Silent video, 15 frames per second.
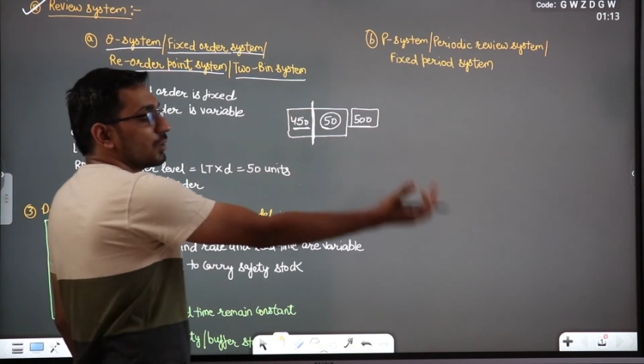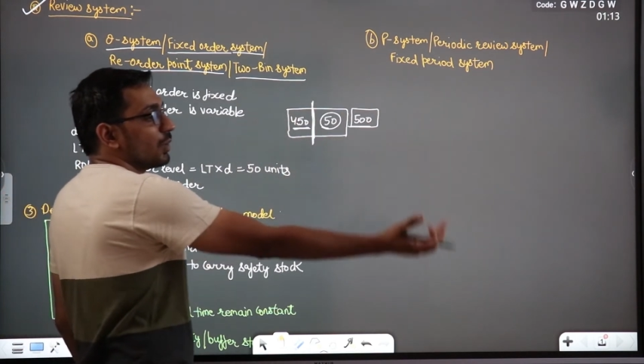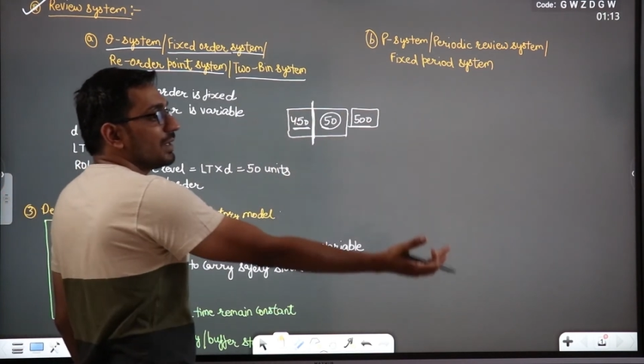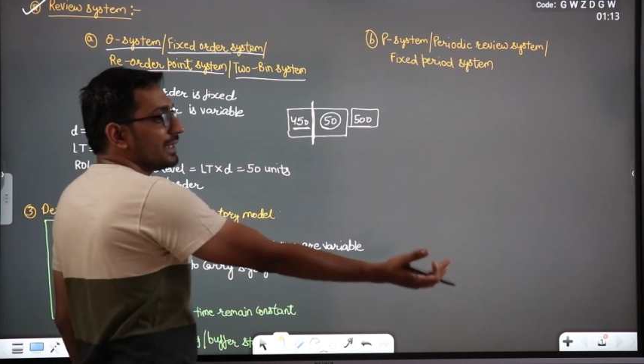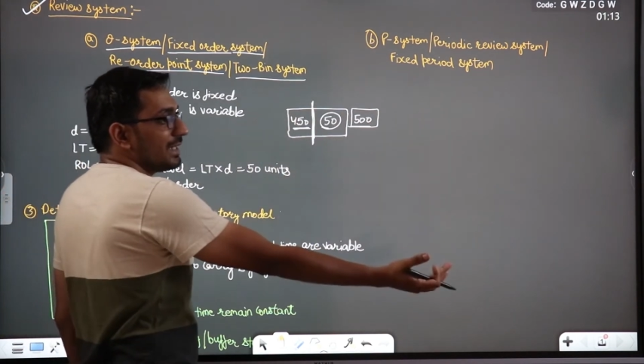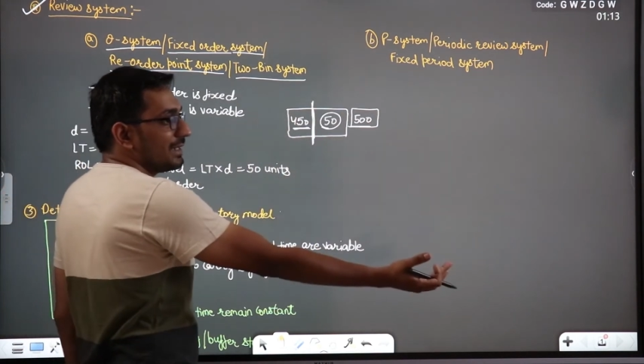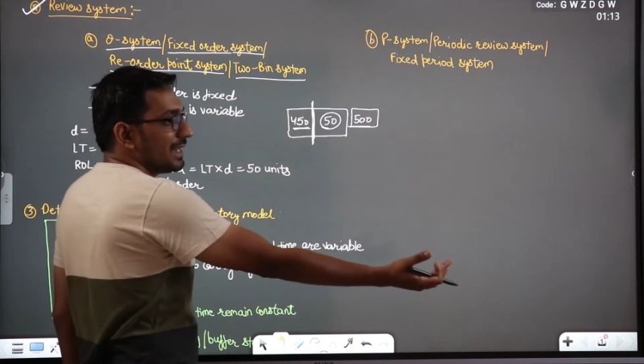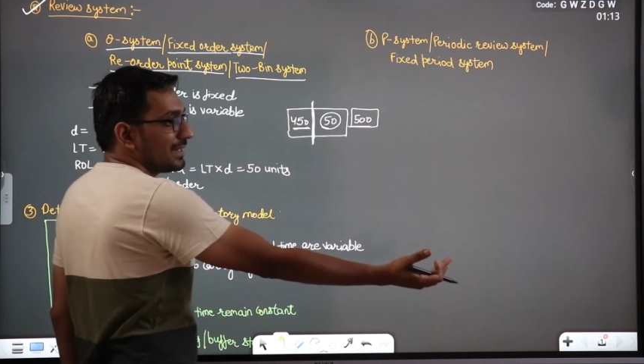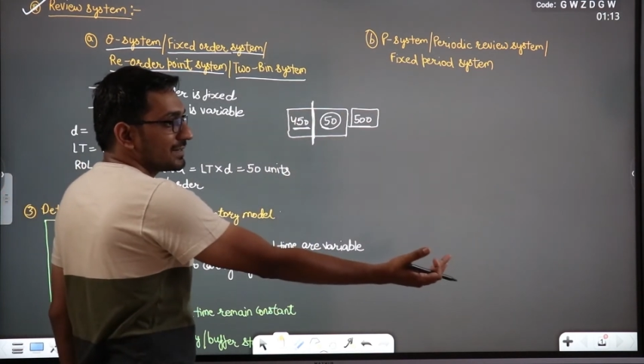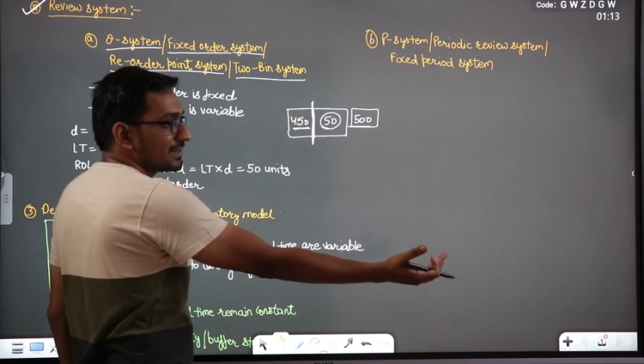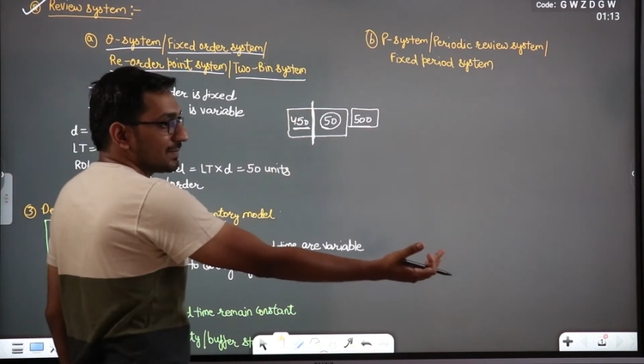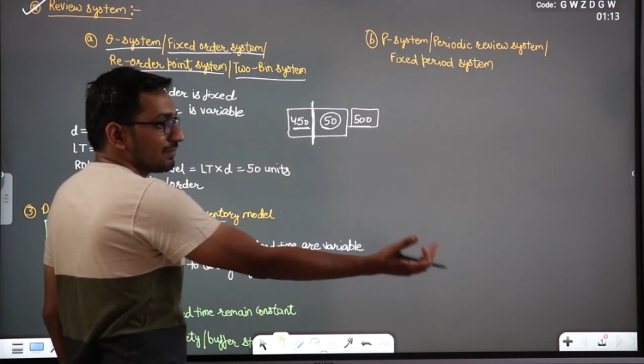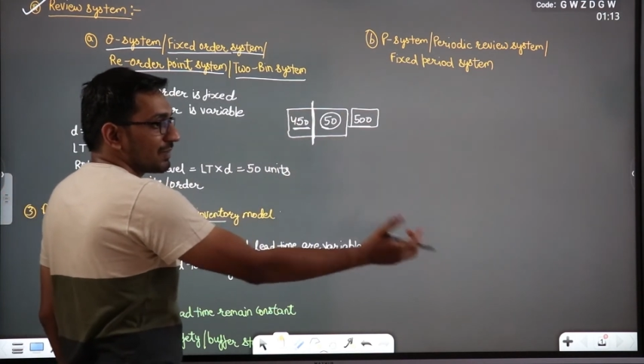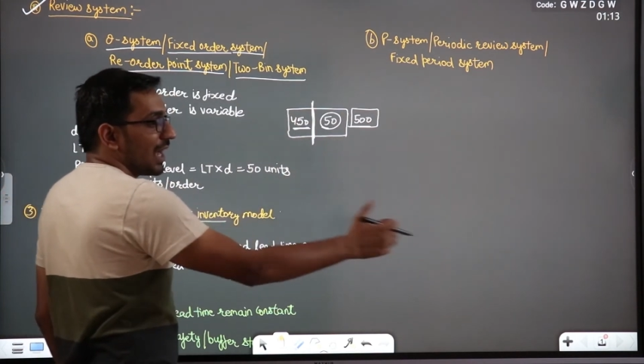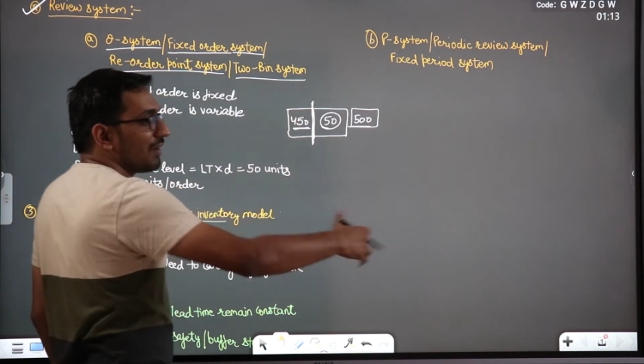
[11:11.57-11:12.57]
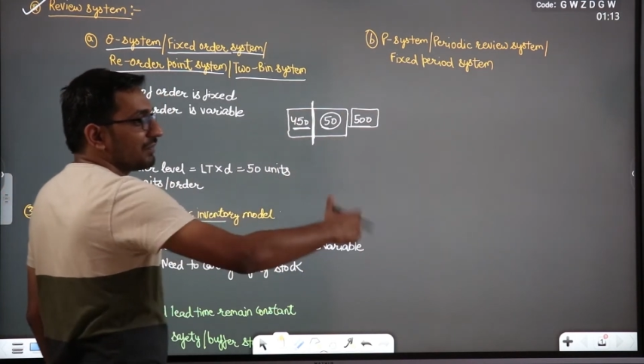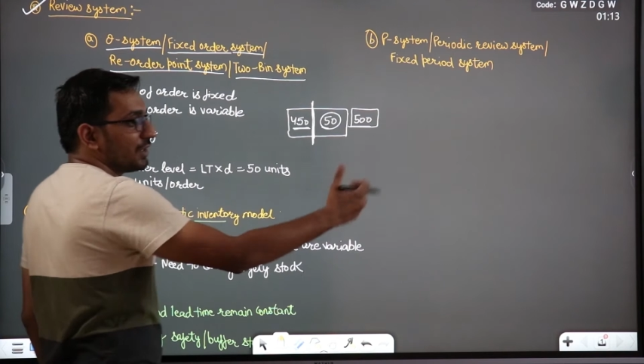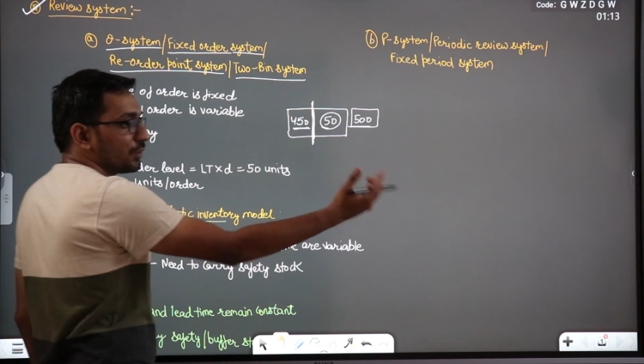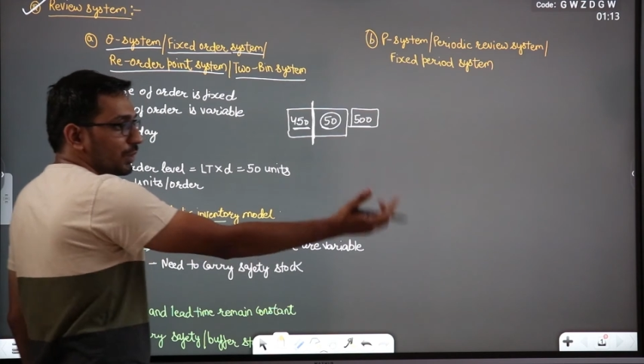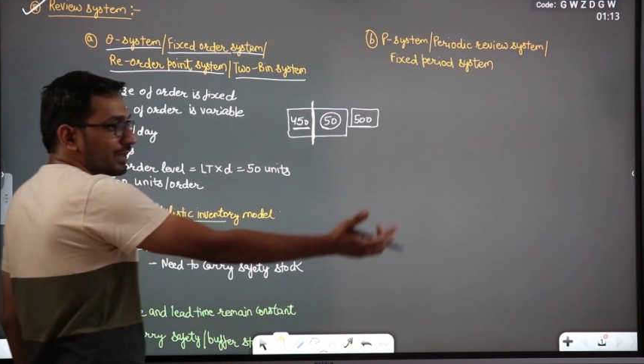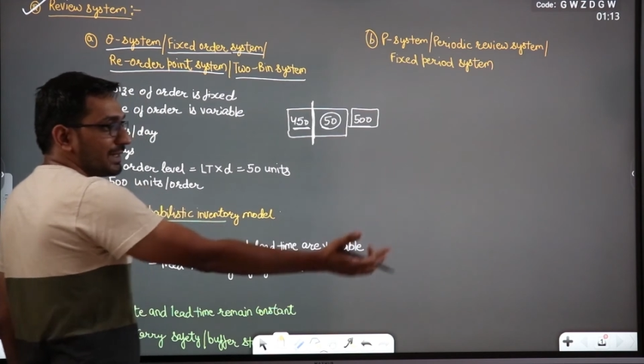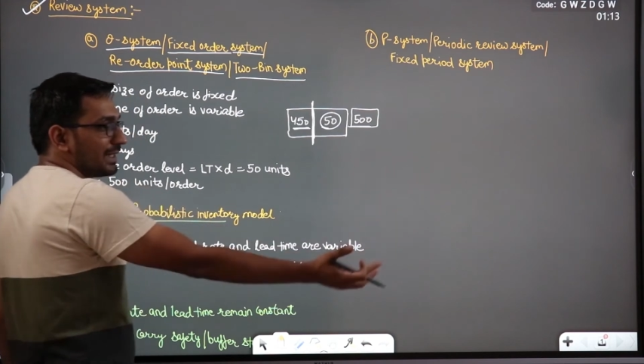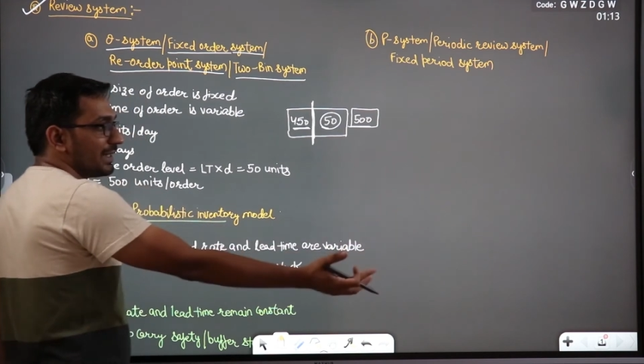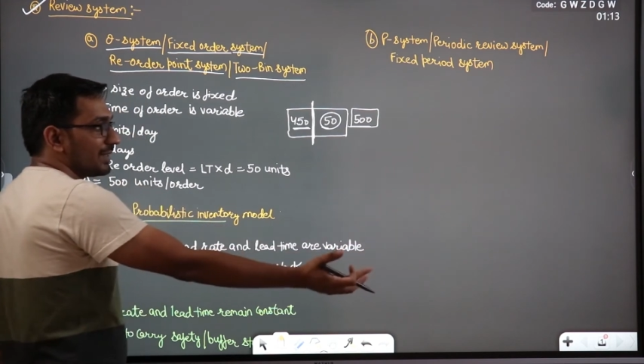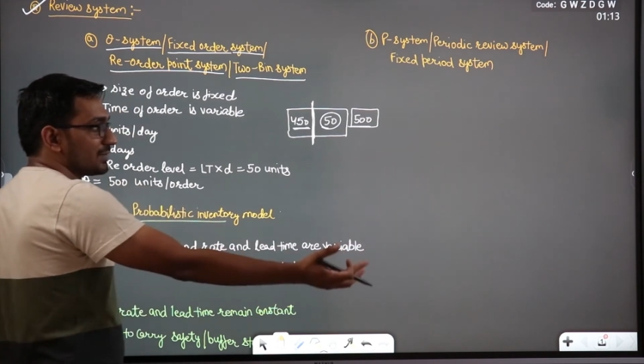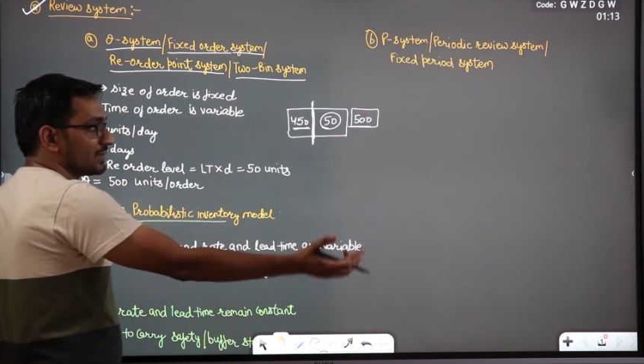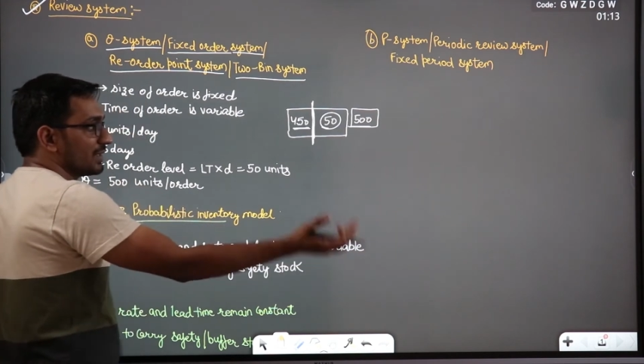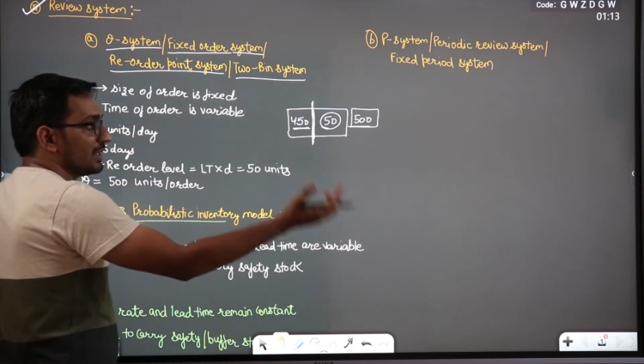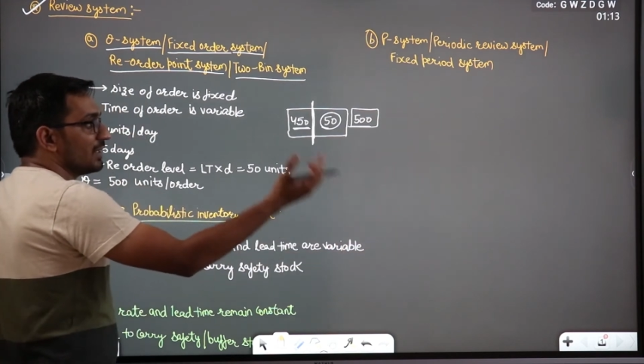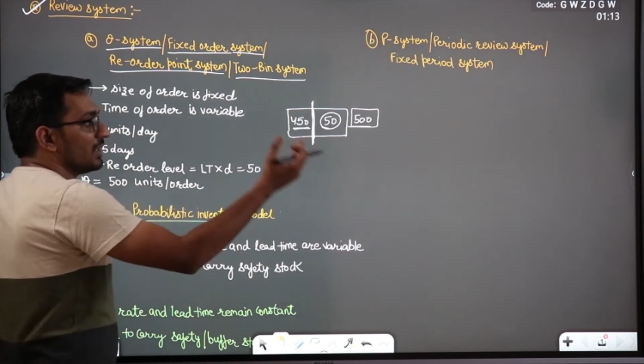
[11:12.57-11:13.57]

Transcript: 20 days, after 20 days.